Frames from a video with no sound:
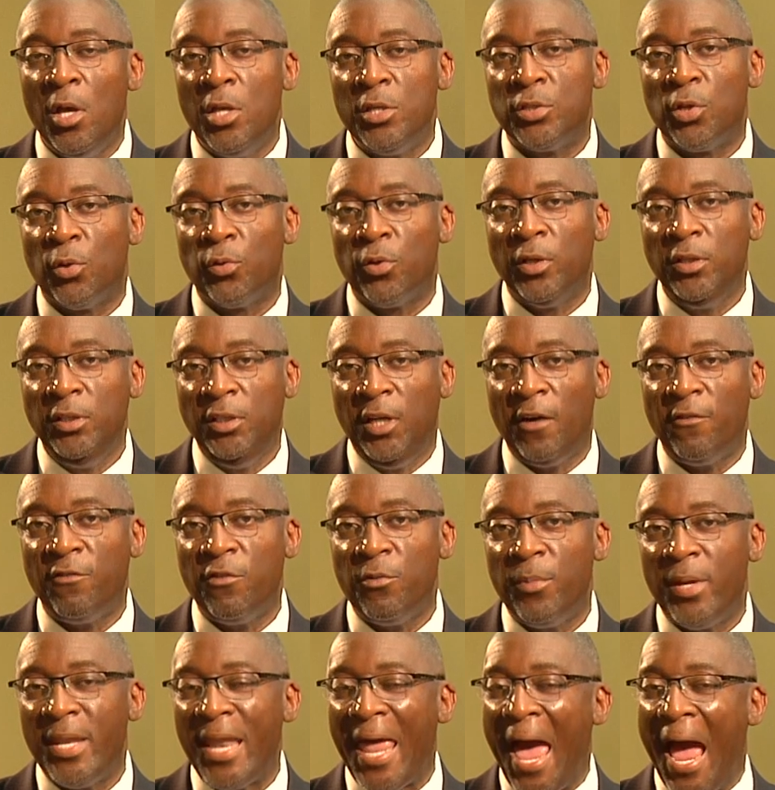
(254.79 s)
So the
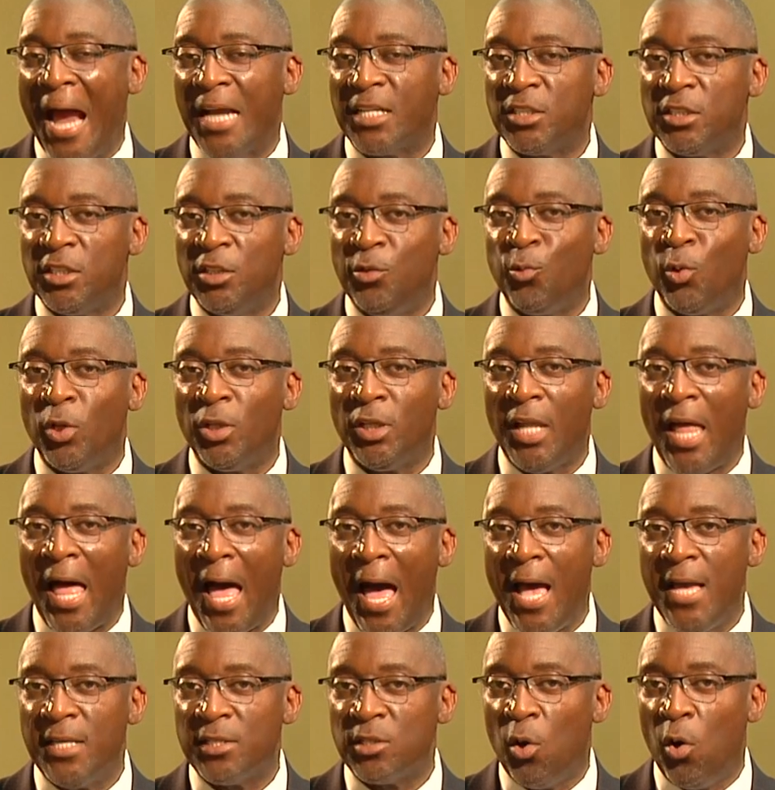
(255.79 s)
government actually
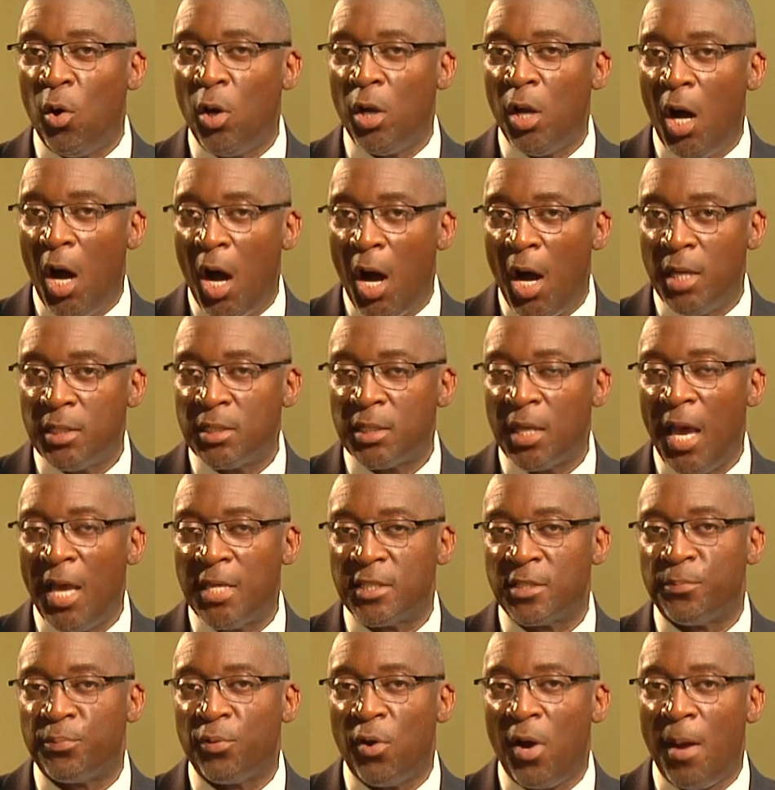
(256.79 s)
relies on us
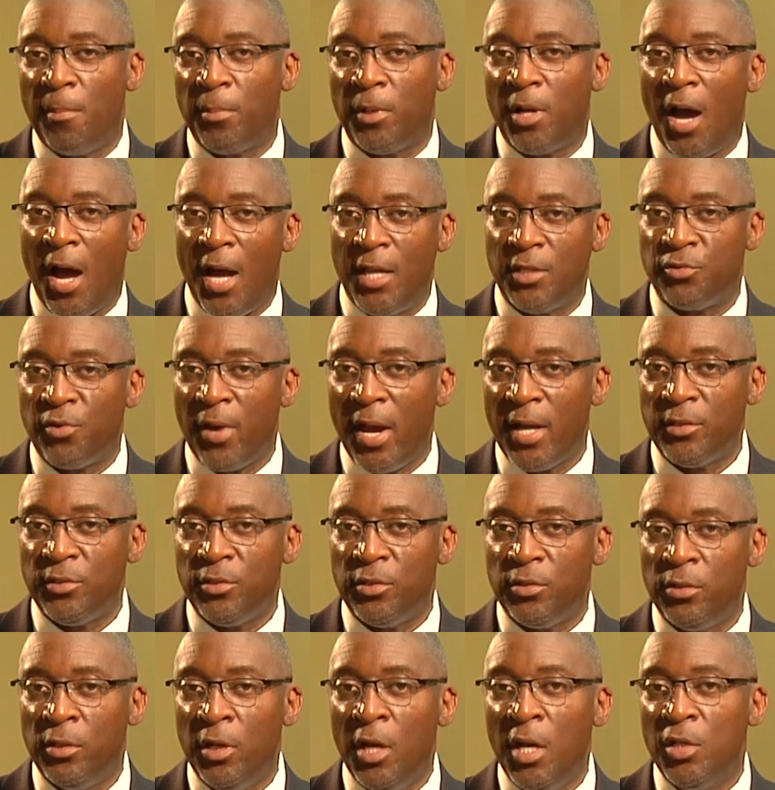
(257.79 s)
as a prime
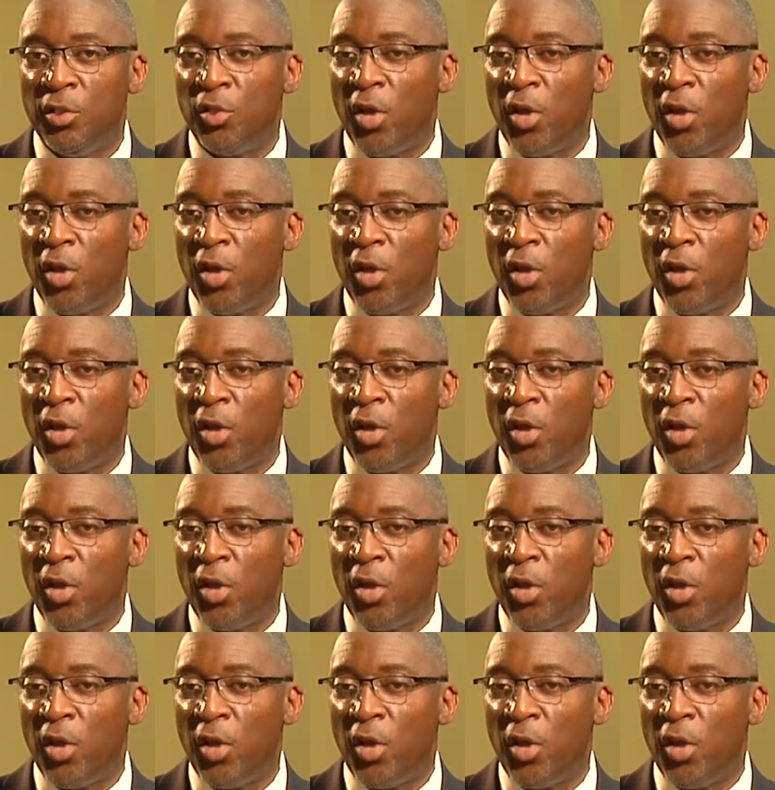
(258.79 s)
contractor